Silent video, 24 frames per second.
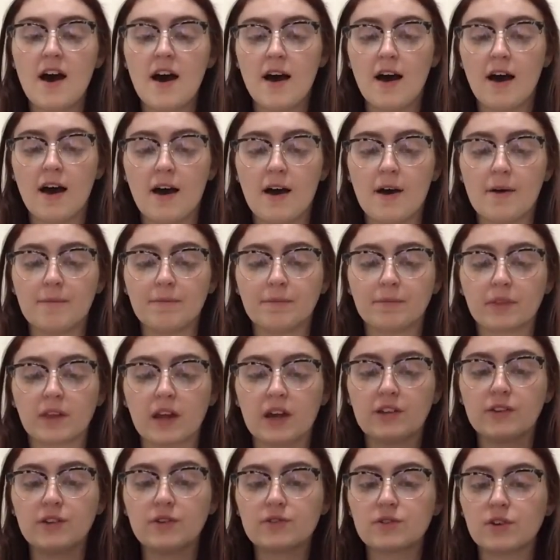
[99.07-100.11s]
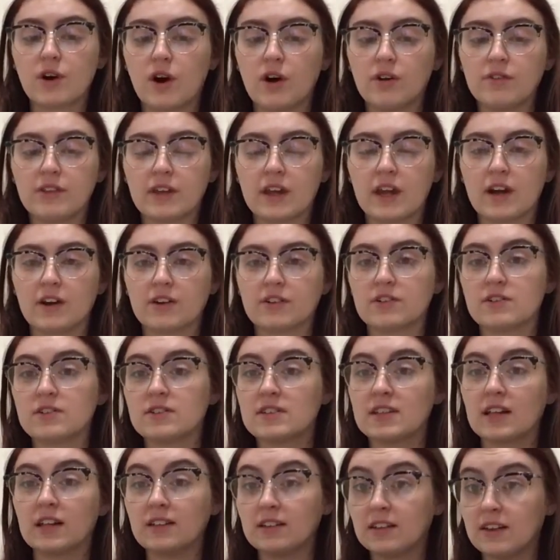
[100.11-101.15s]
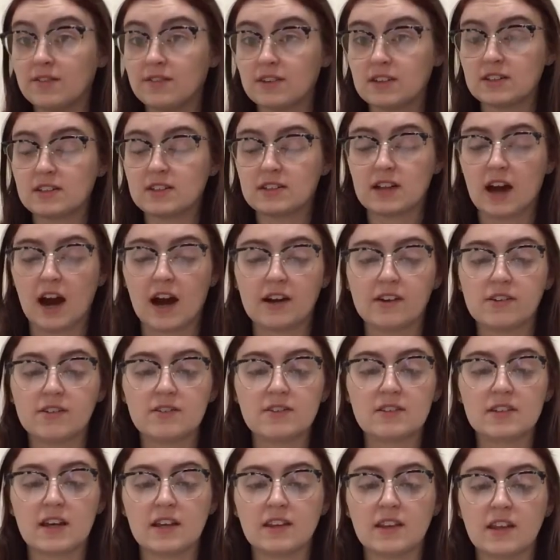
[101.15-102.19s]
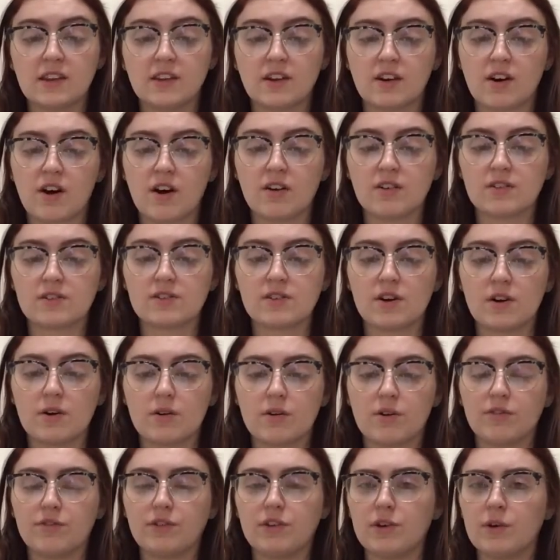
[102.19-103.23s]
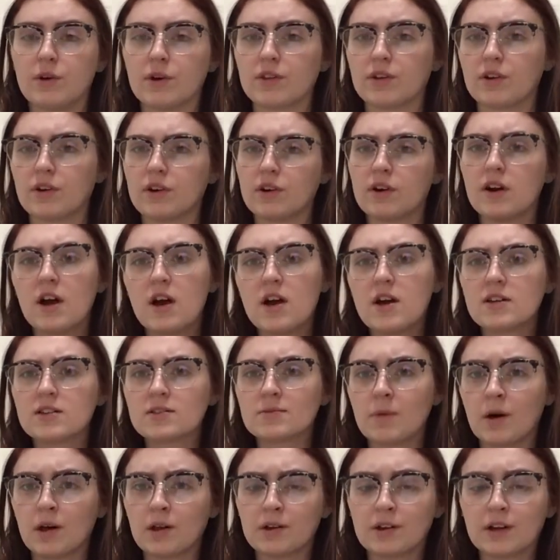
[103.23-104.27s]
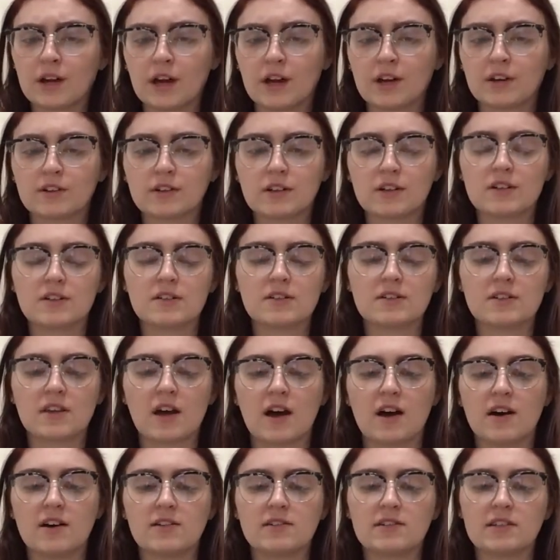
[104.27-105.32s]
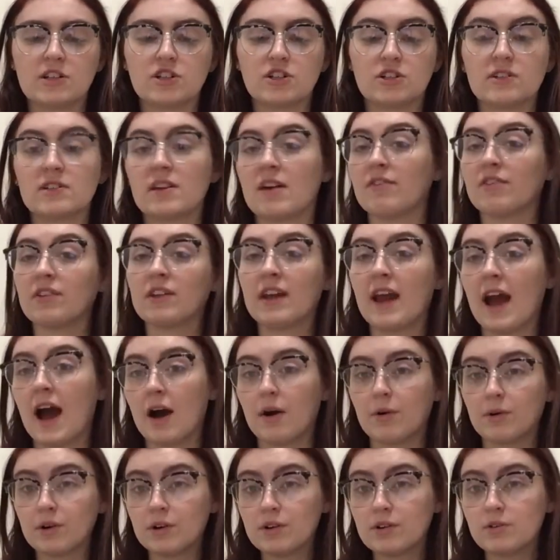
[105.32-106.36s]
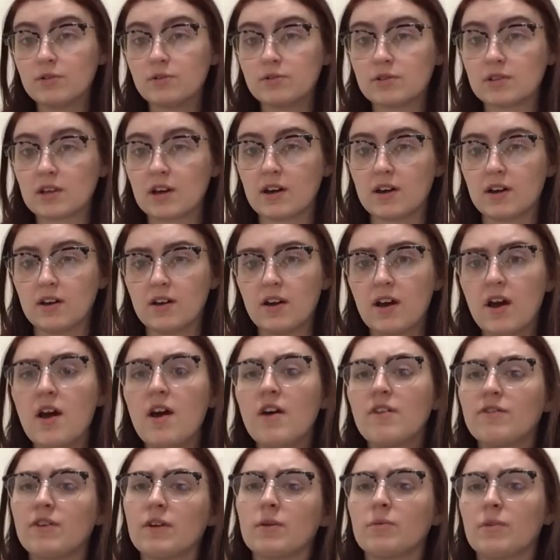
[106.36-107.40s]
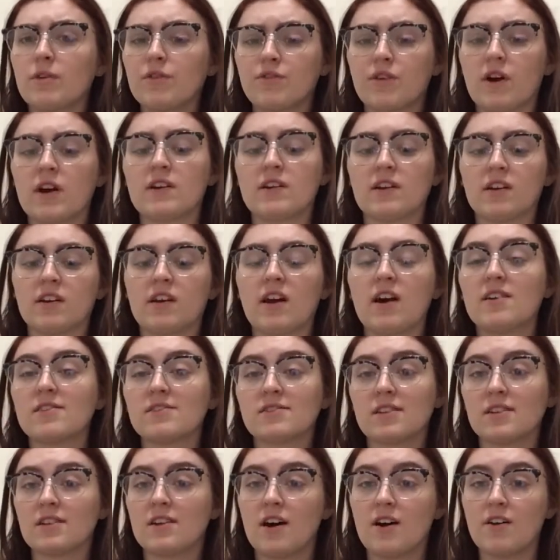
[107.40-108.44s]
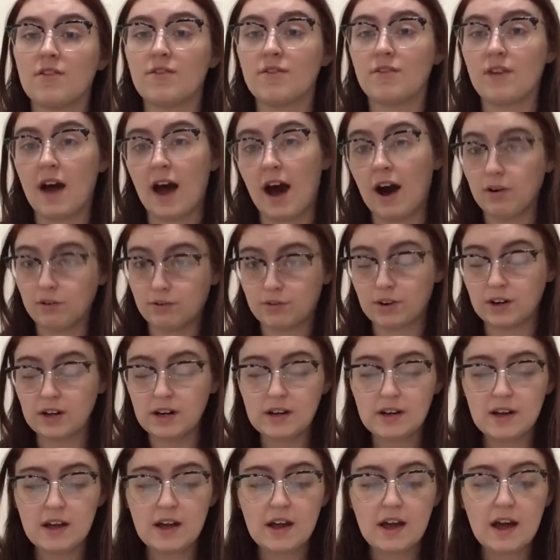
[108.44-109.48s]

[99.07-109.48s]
And those are all the characters that live at Styles, and then there are also a few other smaller characters, such as Evelyn Howard, who's a family friend and cousin of Alfred.